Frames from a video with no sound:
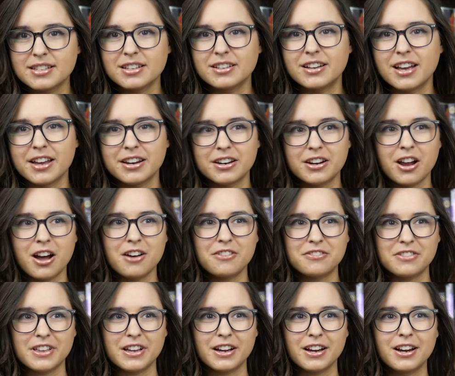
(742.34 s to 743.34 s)
I'll cut it off
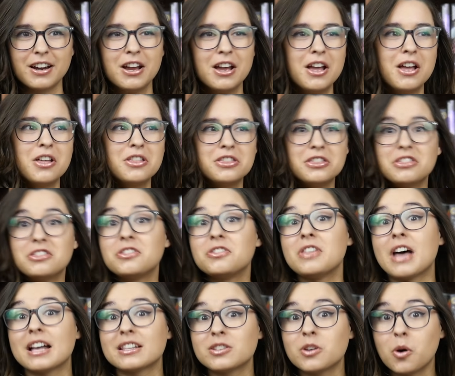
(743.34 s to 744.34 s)
there.
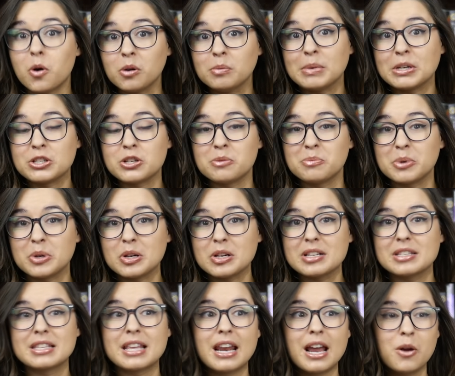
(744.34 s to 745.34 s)
That's a whole bunch of
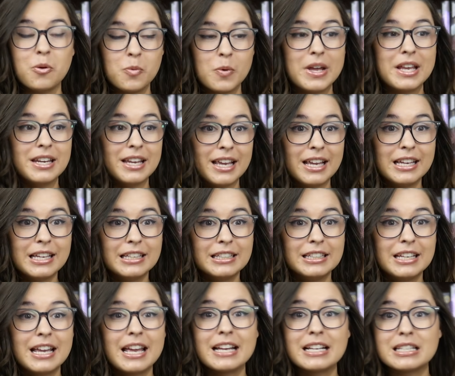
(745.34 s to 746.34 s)
books that I went
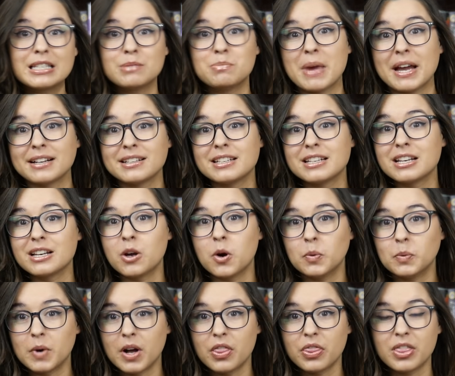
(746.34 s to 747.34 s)
in expecting
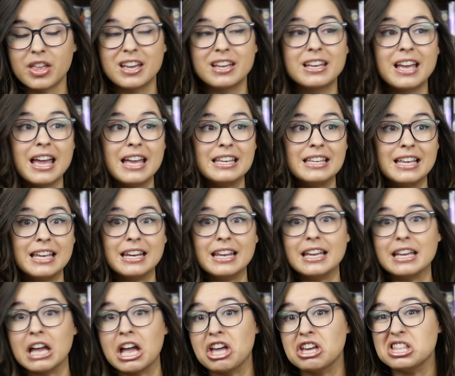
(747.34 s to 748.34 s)
one thing and
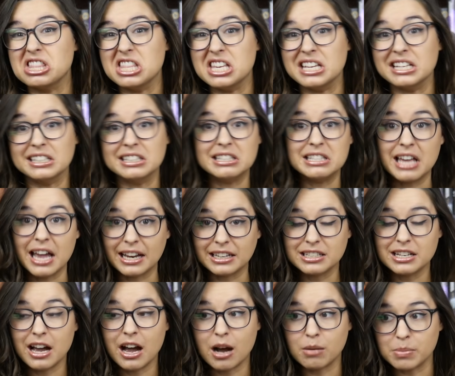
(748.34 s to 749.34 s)
getting the
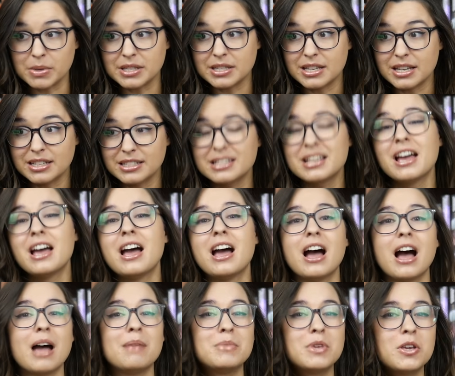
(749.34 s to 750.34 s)
exact opposite.
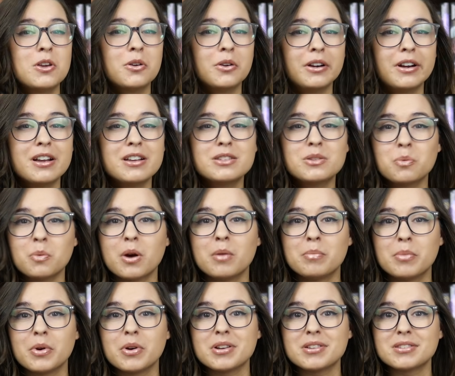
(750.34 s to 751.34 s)
I'm curious
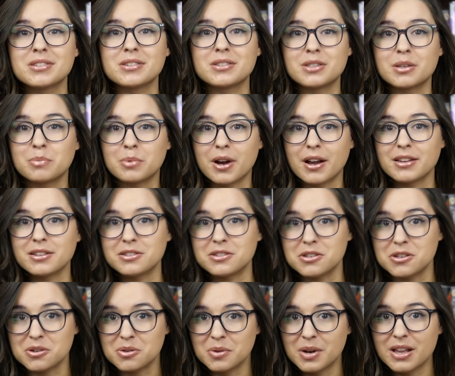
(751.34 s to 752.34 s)
what books surprised
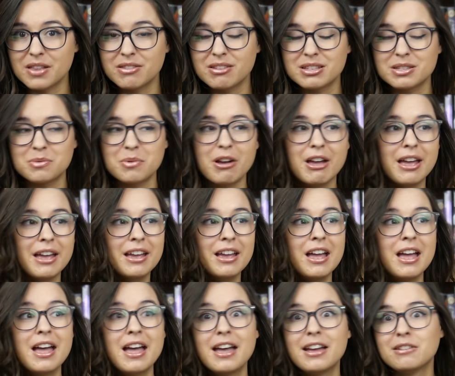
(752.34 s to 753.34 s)
you in this way.
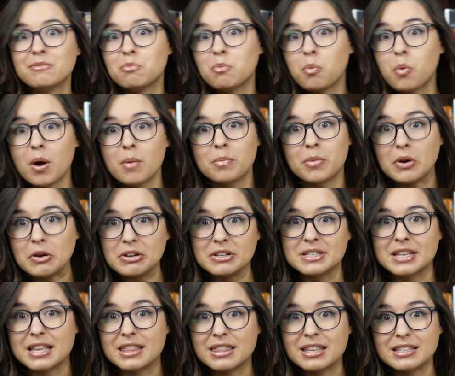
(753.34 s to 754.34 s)
What books
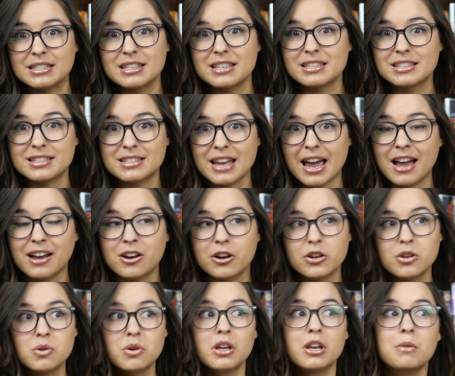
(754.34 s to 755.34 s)
in this stack are
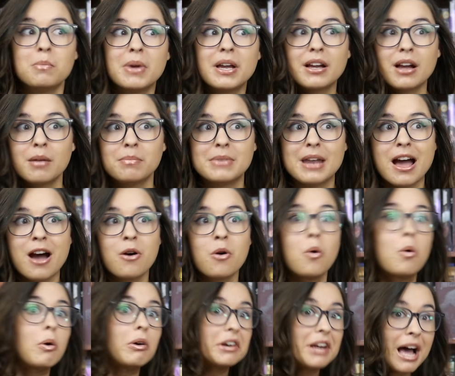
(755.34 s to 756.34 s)
you gonna pick up now
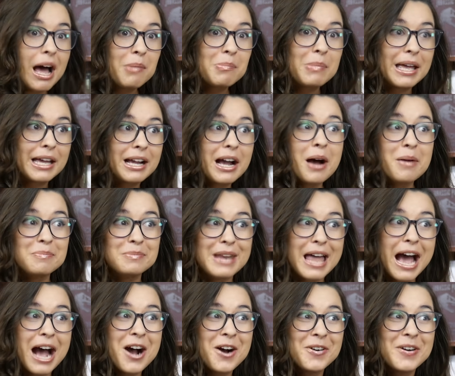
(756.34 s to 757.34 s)
or not pick up
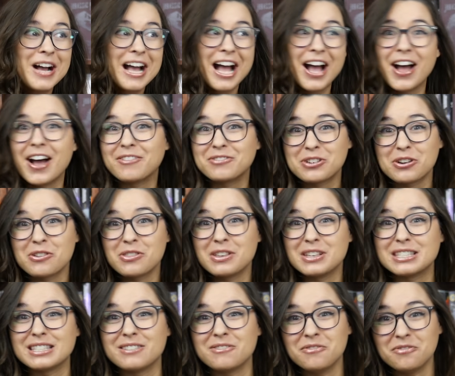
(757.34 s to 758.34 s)
now after
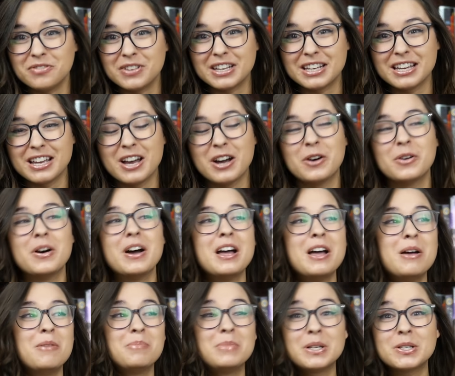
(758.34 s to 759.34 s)
this video?
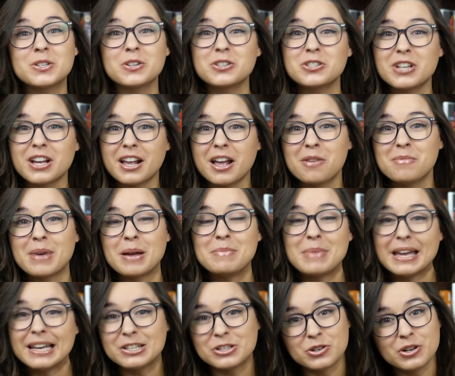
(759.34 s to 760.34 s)
Be sure to check out my
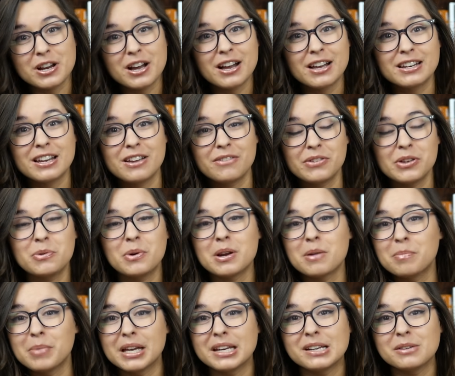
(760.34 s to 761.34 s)
Patreon if you
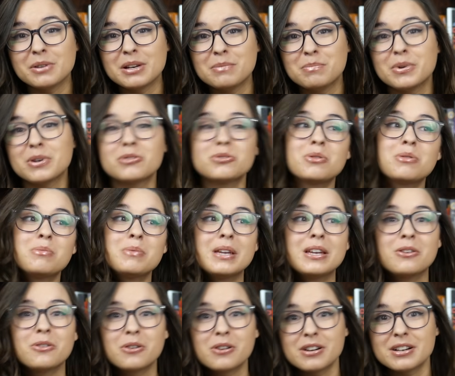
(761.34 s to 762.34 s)
wanna buddy read books with
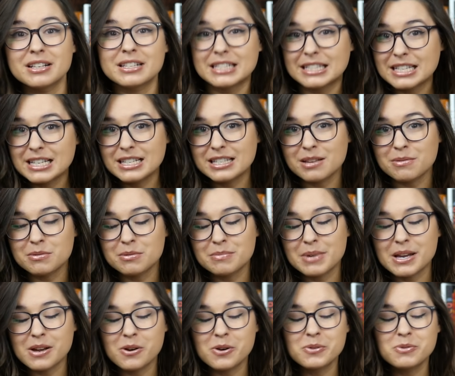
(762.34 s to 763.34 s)
me or see some of
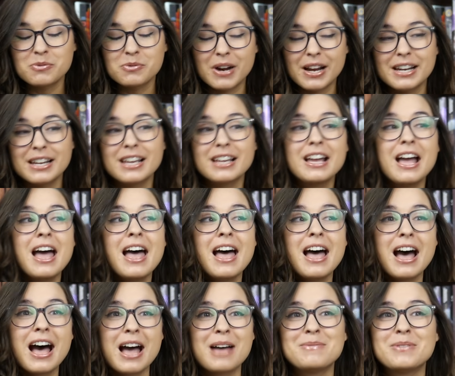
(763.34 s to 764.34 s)
my own writing.
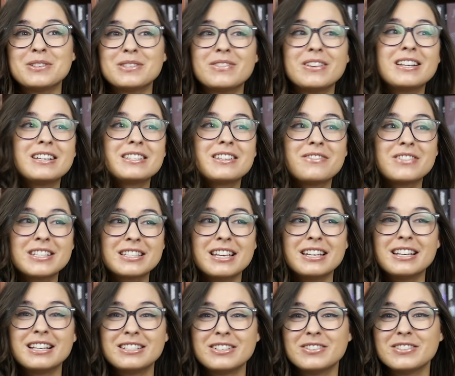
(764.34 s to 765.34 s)
I post videos every
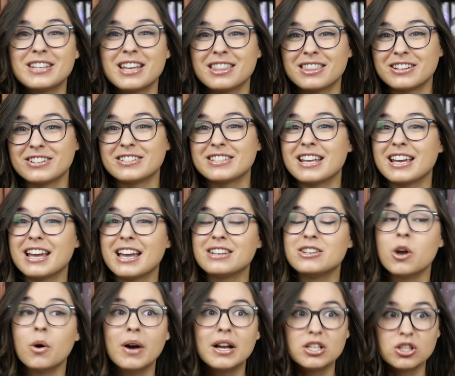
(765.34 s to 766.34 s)
Sunday, Tuesday, Thursday.
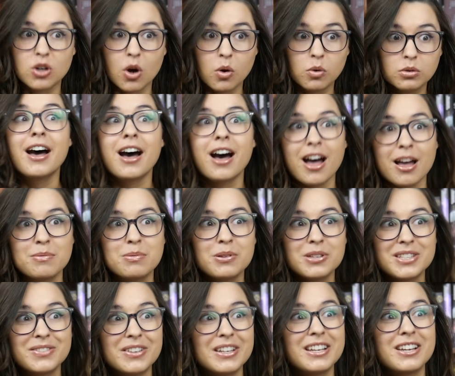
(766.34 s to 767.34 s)
No, I don't. I
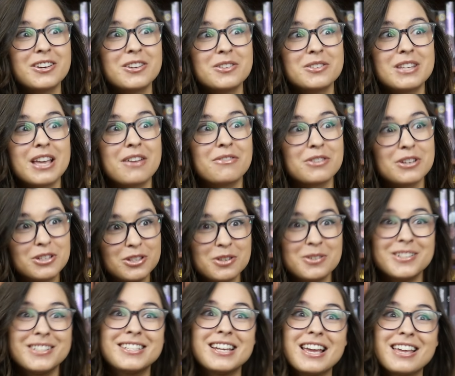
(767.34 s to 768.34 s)
post videos every
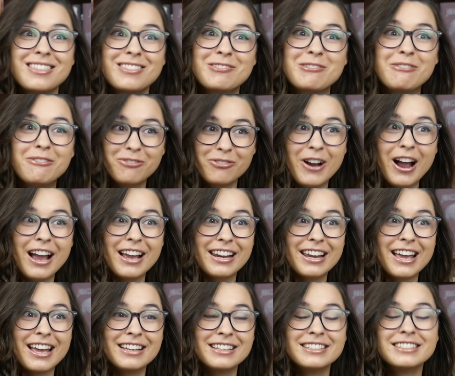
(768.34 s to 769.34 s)
Tuesday through
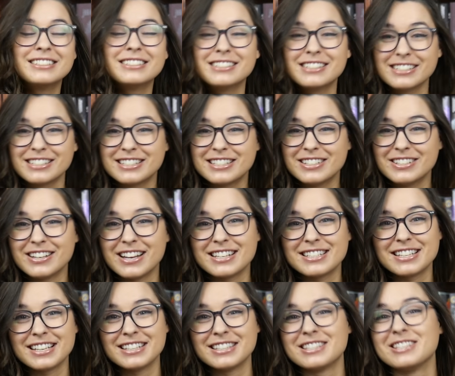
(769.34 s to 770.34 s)
Friday. I'll see you
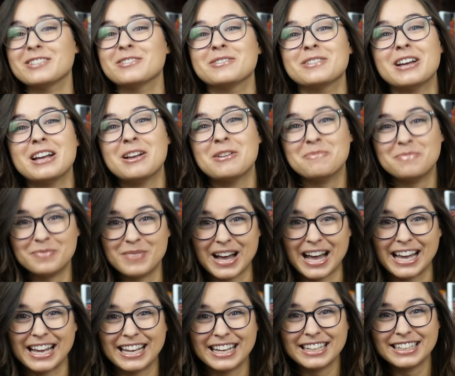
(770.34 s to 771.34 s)
guys again soon.
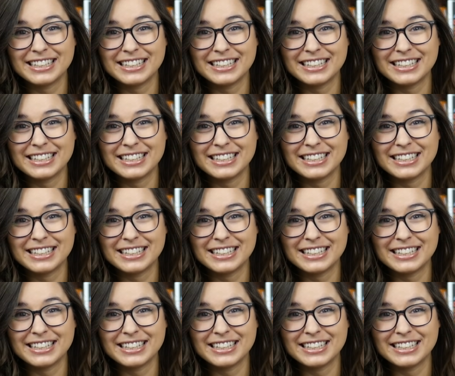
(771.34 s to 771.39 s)
Bye.